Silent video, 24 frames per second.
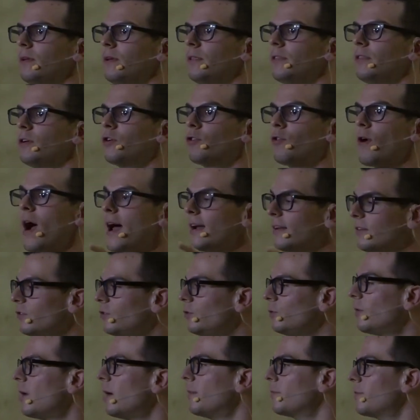The
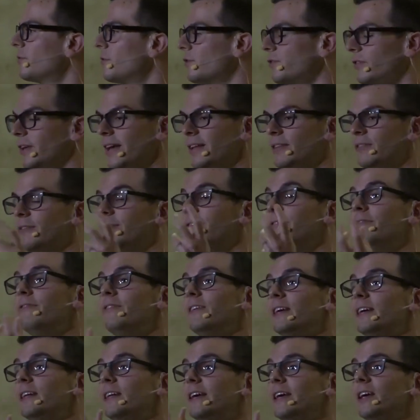gratitude comes first. It's
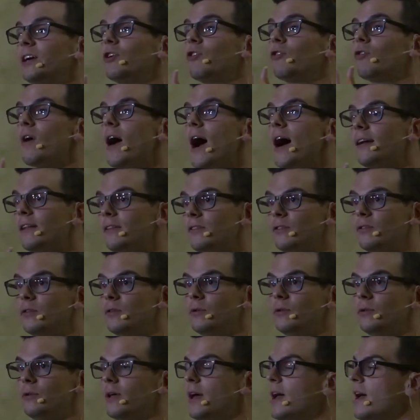feeling
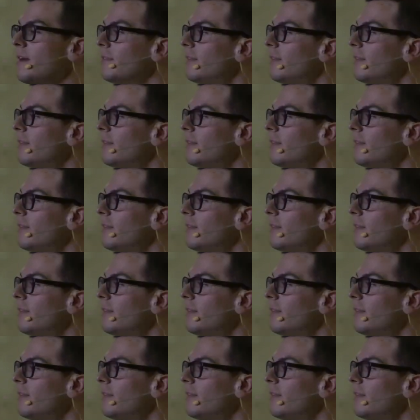gratitude